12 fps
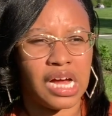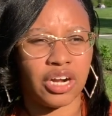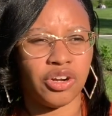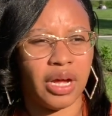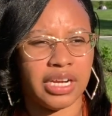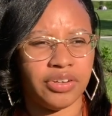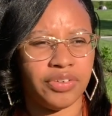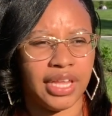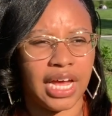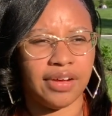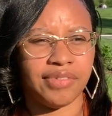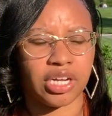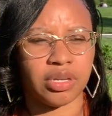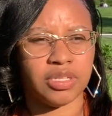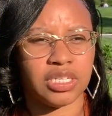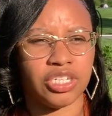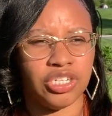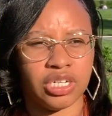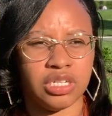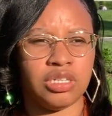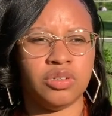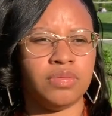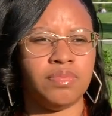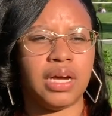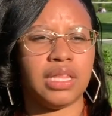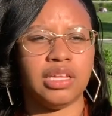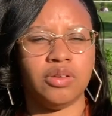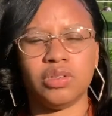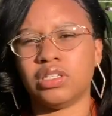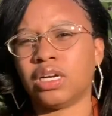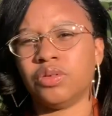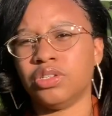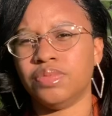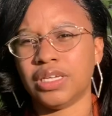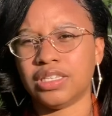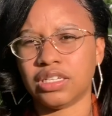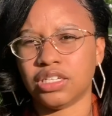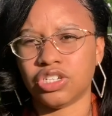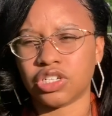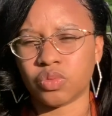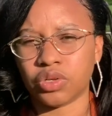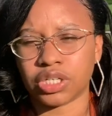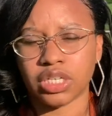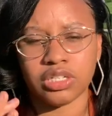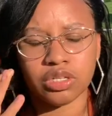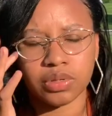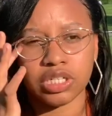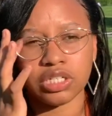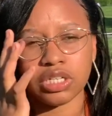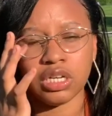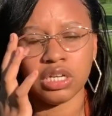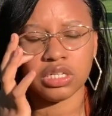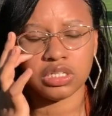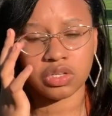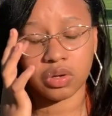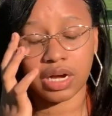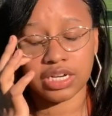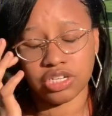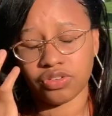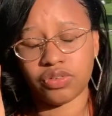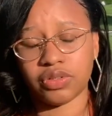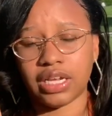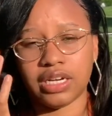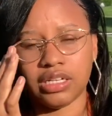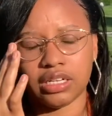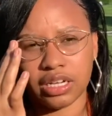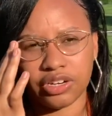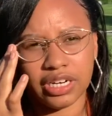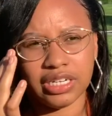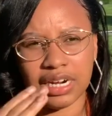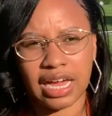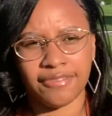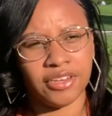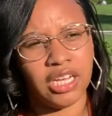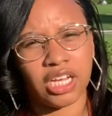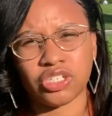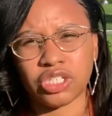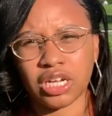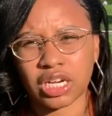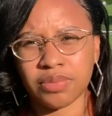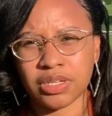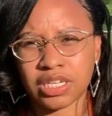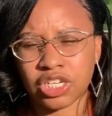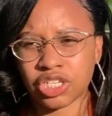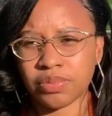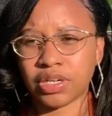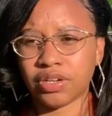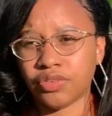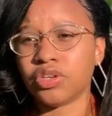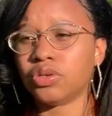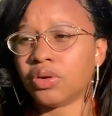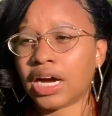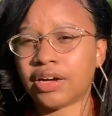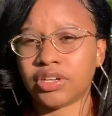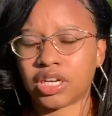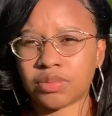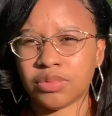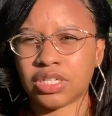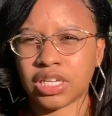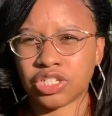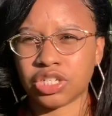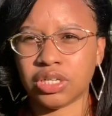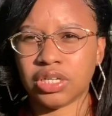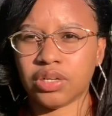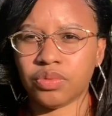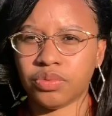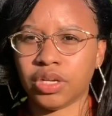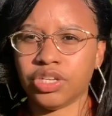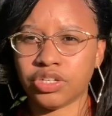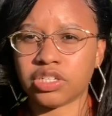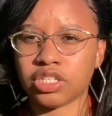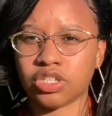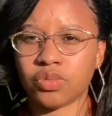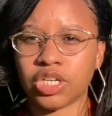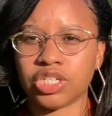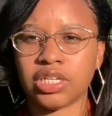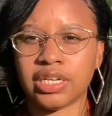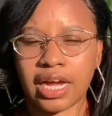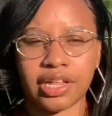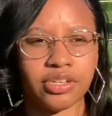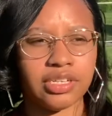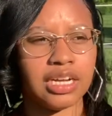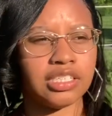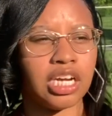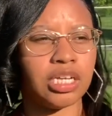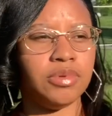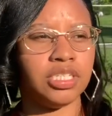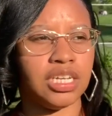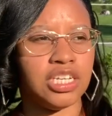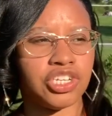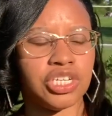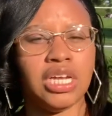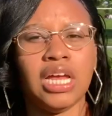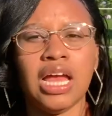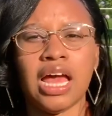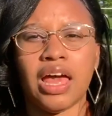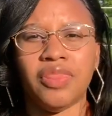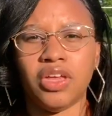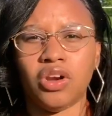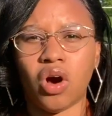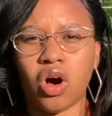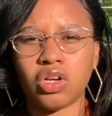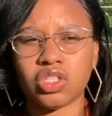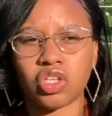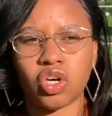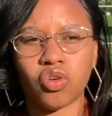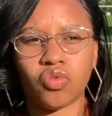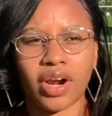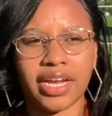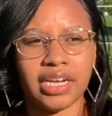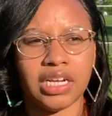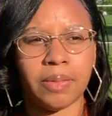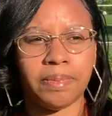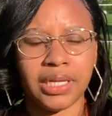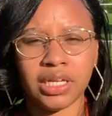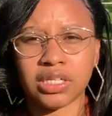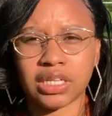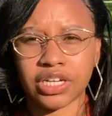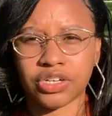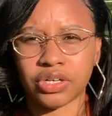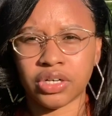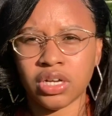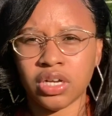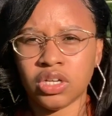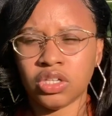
I don't know, I didn't really have documentation, because my thing was I was basically just working too much, so I just wrote that in the letter. I didn't have any extra documentation. But if you do have documentation in your situation, gather that documentation, and then also write an appeal letter